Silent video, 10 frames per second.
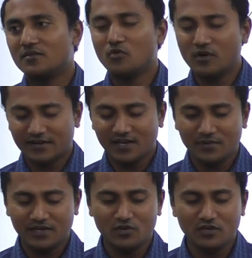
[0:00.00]
Mohan. Tell
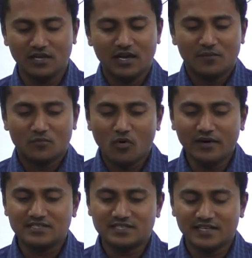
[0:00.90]
me.
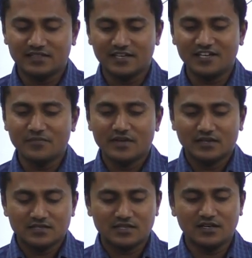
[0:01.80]
Mohan is saying that,
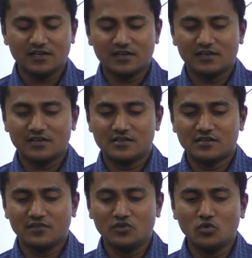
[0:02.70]
sir,
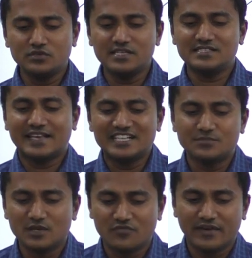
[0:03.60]
using
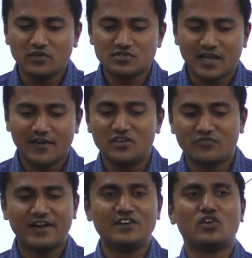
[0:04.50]
seismic waves, I will
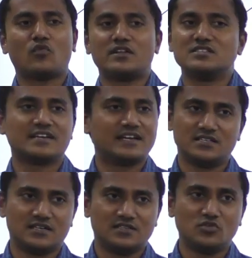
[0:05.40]
find out what is inside
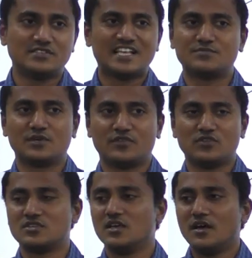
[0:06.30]
the earth using seismic
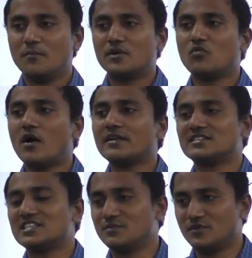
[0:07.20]
waves. But what are
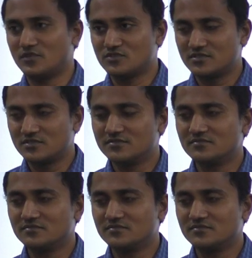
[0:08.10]
seismic waves?